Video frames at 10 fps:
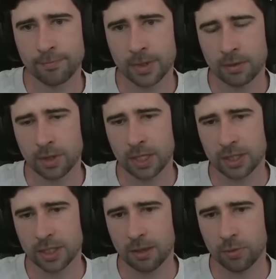We get the
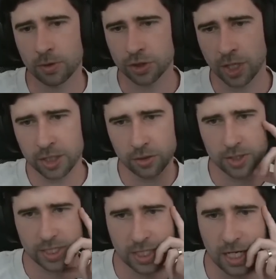dub. We were trying to do a
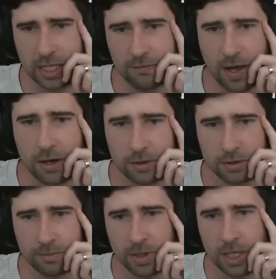sneaky
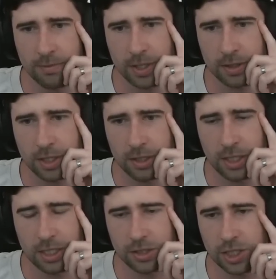Valkyrie play, but in
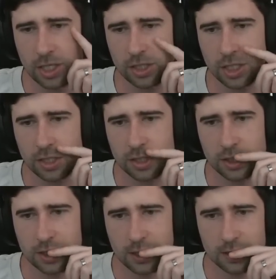the end, Shang-Chi's just the